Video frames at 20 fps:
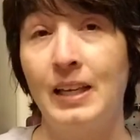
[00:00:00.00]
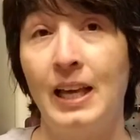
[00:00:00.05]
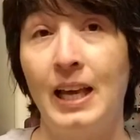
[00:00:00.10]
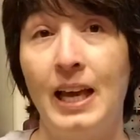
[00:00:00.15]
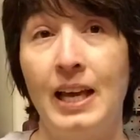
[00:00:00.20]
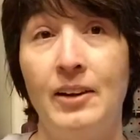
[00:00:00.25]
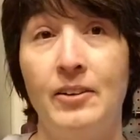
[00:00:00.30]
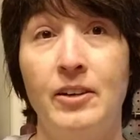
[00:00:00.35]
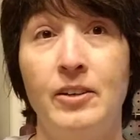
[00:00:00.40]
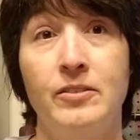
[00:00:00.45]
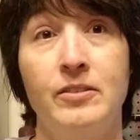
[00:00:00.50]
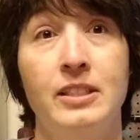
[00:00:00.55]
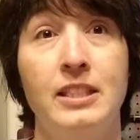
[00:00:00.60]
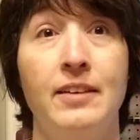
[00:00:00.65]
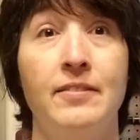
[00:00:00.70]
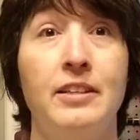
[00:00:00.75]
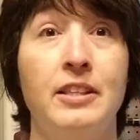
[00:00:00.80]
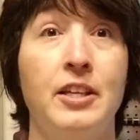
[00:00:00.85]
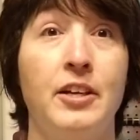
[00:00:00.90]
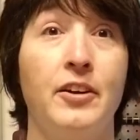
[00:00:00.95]
I don't know,
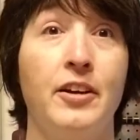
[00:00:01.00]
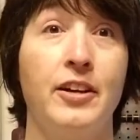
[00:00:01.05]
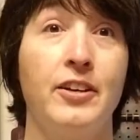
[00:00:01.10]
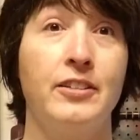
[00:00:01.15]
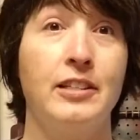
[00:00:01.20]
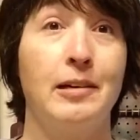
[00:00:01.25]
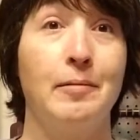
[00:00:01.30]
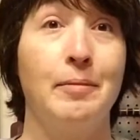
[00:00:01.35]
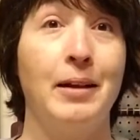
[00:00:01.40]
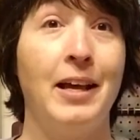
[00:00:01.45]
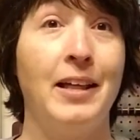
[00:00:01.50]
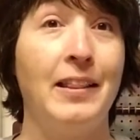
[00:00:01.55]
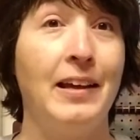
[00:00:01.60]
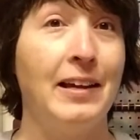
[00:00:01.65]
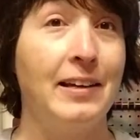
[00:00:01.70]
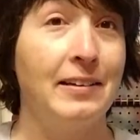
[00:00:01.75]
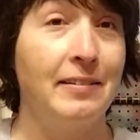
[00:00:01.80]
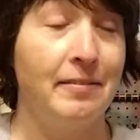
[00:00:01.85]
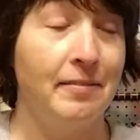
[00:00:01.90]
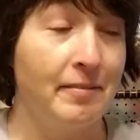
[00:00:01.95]
7.30 or something like
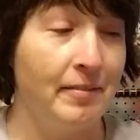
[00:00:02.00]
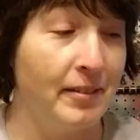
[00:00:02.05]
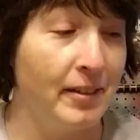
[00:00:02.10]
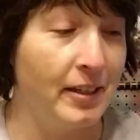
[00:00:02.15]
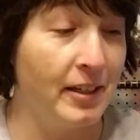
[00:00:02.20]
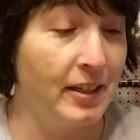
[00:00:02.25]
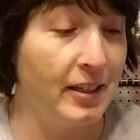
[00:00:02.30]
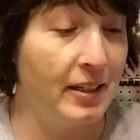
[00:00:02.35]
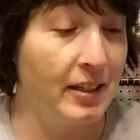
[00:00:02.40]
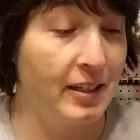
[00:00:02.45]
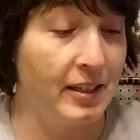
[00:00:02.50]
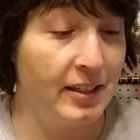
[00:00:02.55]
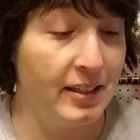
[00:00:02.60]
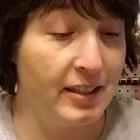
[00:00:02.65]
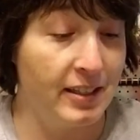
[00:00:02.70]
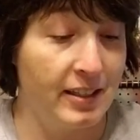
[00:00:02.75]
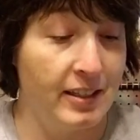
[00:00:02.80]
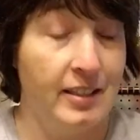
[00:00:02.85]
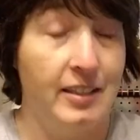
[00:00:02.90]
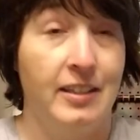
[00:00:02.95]
that.
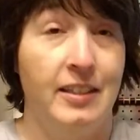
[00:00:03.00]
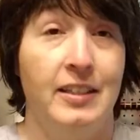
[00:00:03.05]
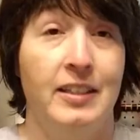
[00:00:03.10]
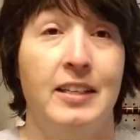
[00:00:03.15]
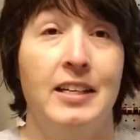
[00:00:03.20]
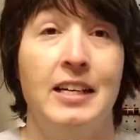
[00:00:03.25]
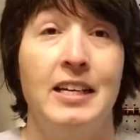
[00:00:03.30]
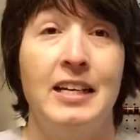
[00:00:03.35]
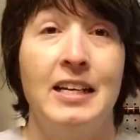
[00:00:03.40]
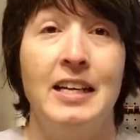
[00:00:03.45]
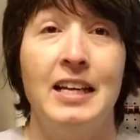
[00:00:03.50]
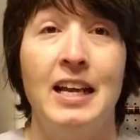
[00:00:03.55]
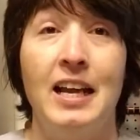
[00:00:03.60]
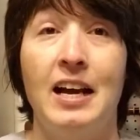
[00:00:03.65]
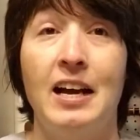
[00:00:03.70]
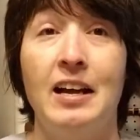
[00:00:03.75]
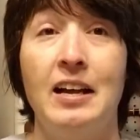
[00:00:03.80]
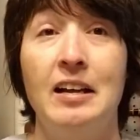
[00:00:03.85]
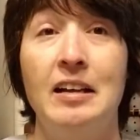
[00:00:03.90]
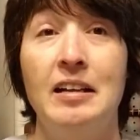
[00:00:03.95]
Uh,
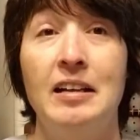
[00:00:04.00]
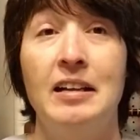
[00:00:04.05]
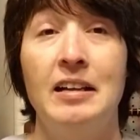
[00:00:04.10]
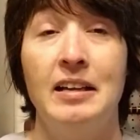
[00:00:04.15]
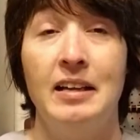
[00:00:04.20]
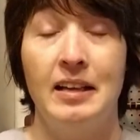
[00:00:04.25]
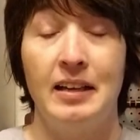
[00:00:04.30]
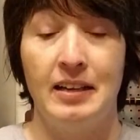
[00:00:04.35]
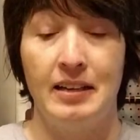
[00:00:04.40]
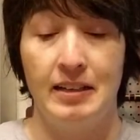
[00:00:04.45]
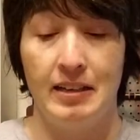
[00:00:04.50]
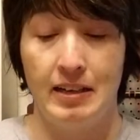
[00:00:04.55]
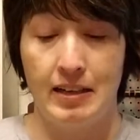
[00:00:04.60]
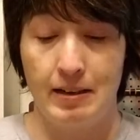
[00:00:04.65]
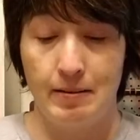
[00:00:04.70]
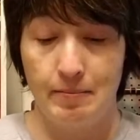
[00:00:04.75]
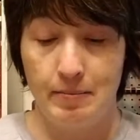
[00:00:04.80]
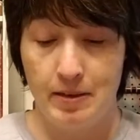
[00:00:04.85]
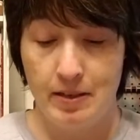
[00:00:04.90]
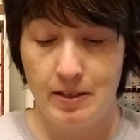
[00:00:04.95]
yeah. And
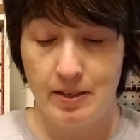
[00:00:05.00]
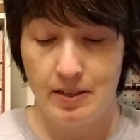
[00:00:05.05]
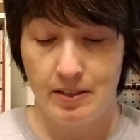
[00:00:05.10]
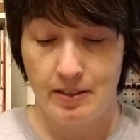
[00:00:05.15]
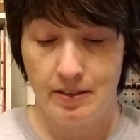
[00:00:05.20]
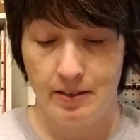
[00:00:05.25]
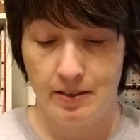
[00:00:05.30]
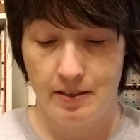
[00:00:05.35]
I'm, uh,